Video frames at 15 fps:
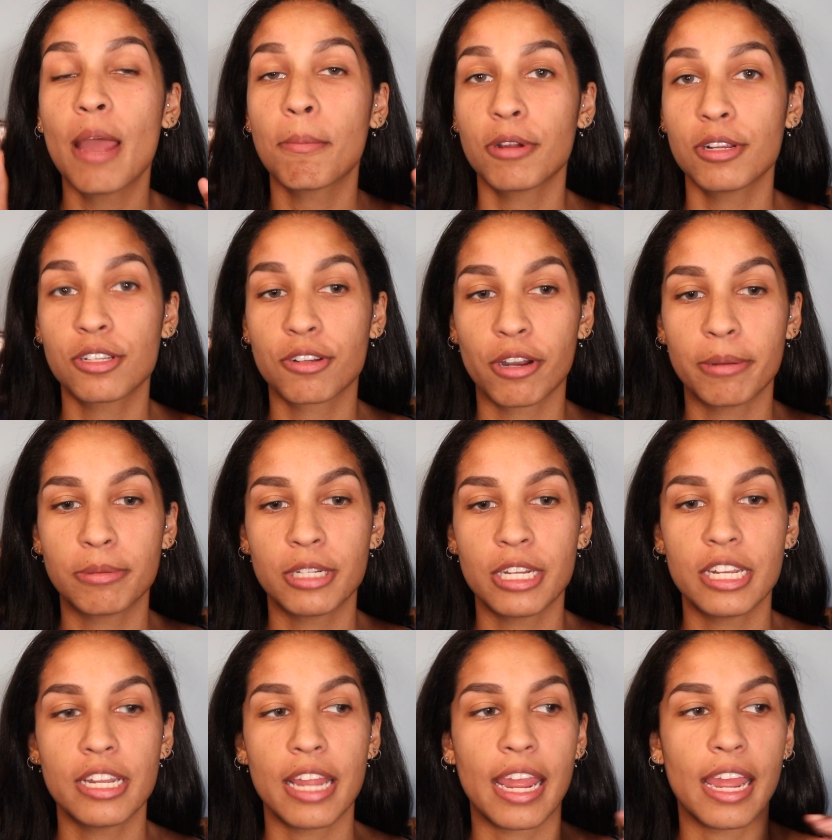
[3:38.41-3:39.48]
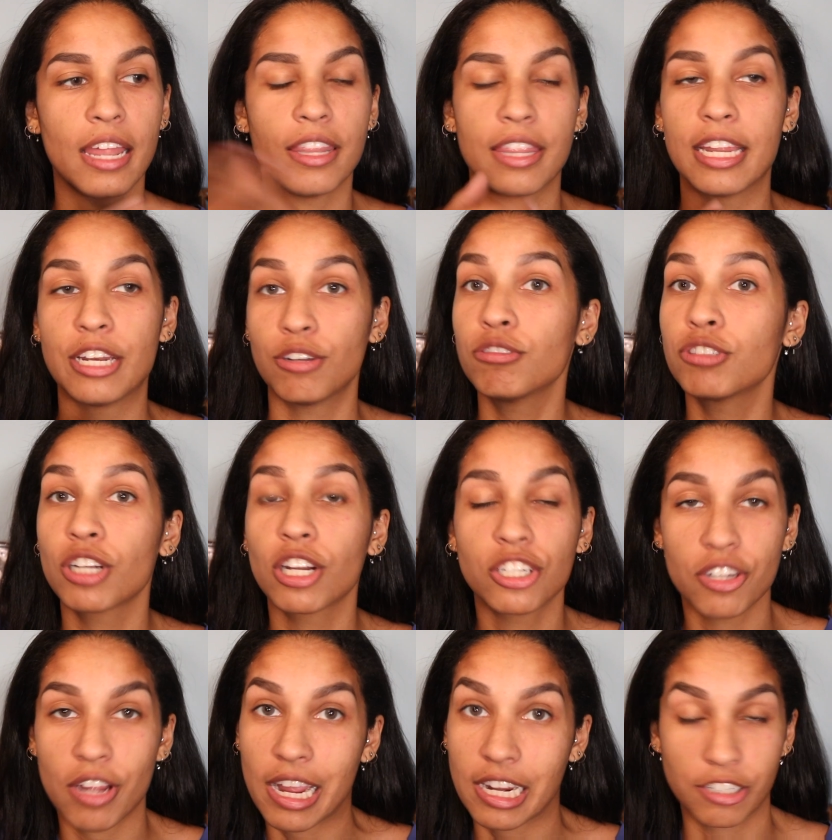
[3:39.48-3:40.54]
prescription and they don't
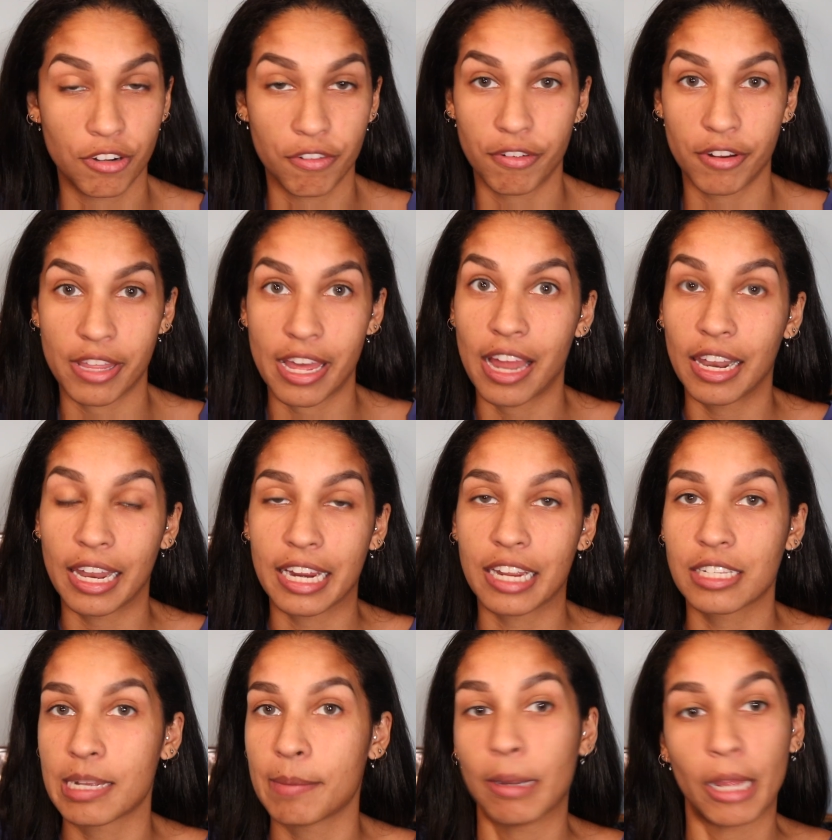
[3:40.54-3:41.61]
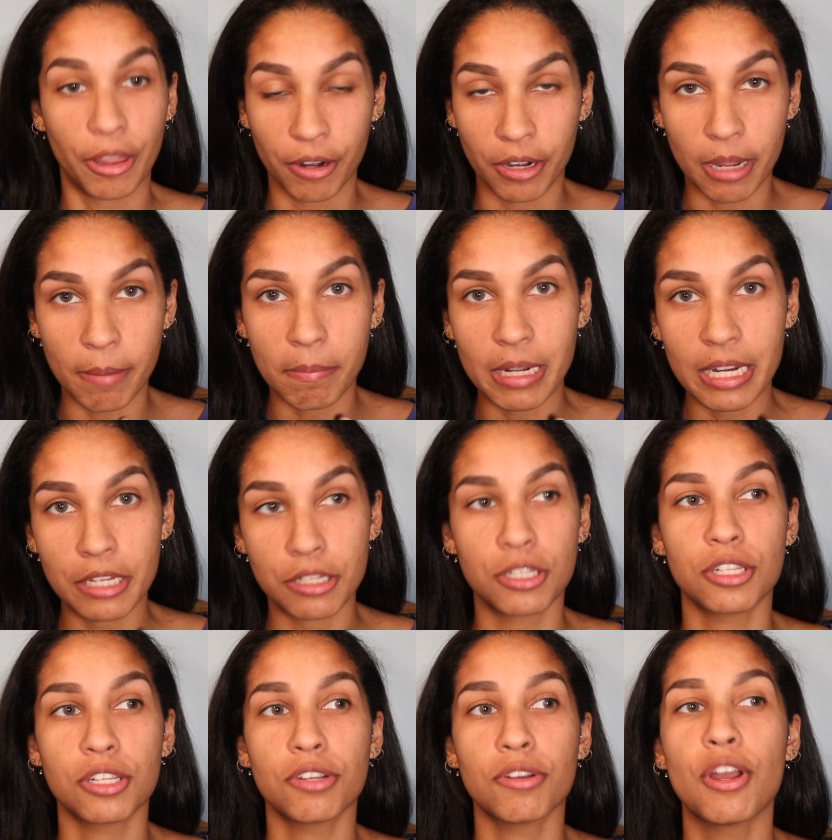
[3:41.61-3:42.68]
charge you extra for that like some other companies
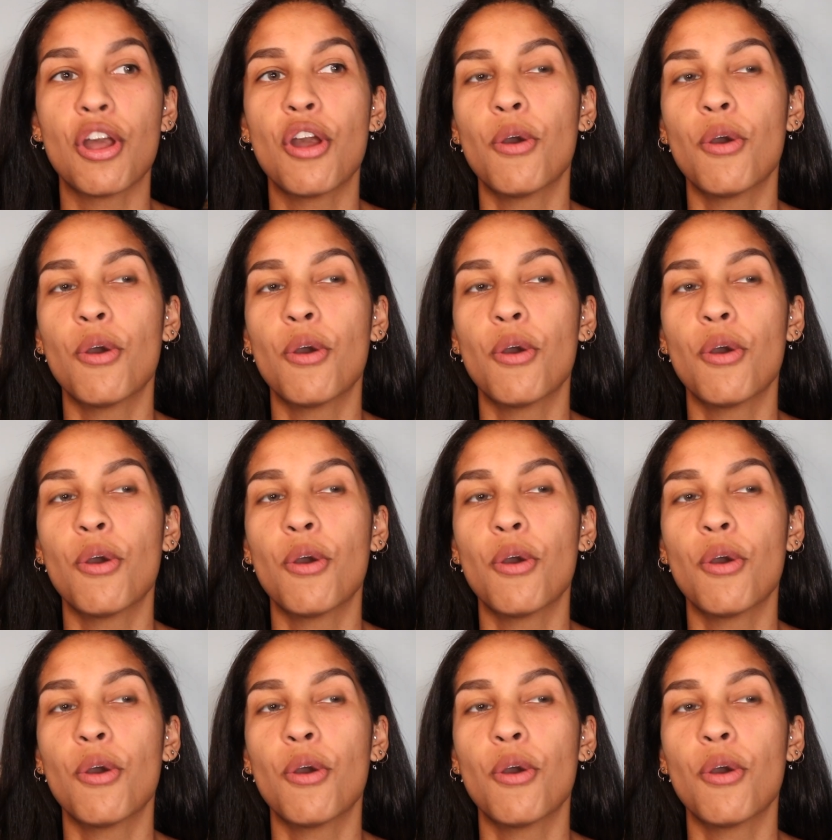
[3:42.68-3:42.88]
do,